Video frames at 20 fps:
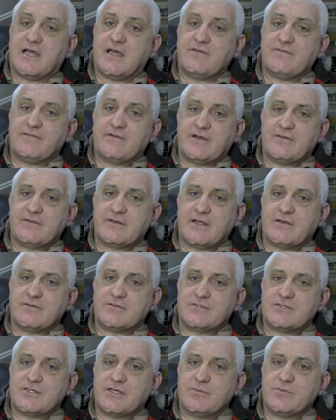I found out
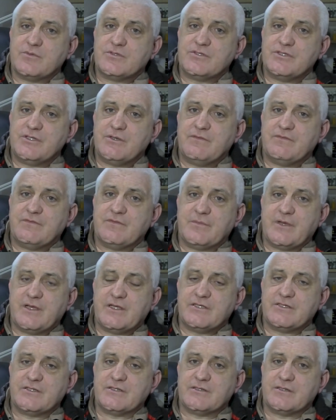so much new
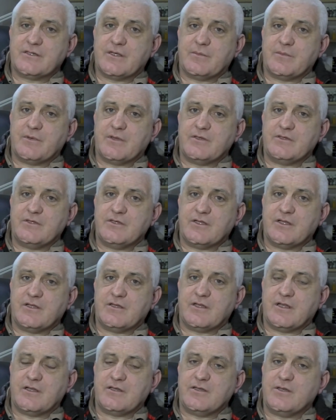information
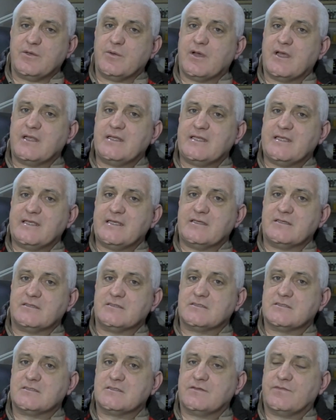and new
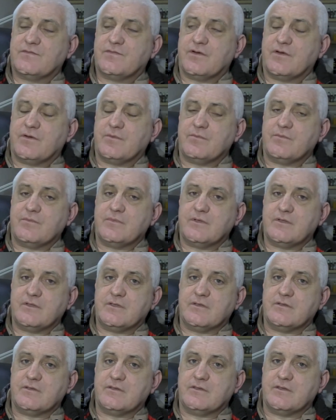ideas from
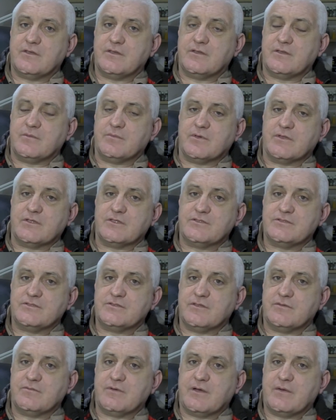the
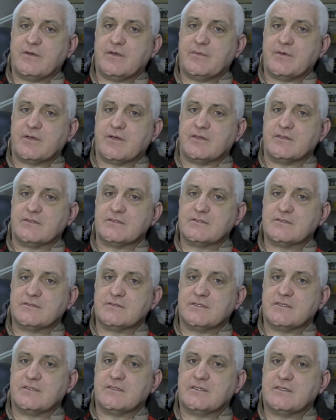railway modellers
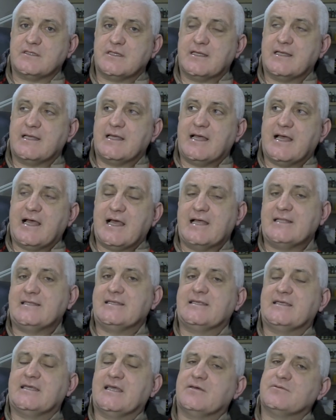that I hadn't
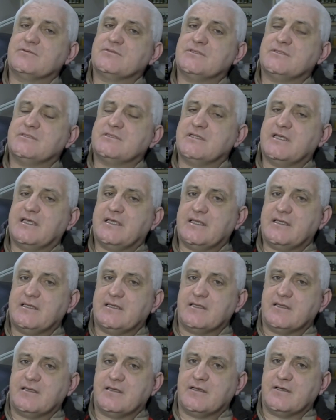encountered
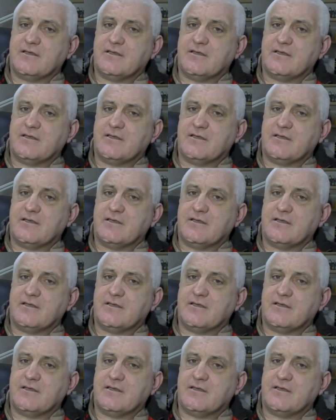in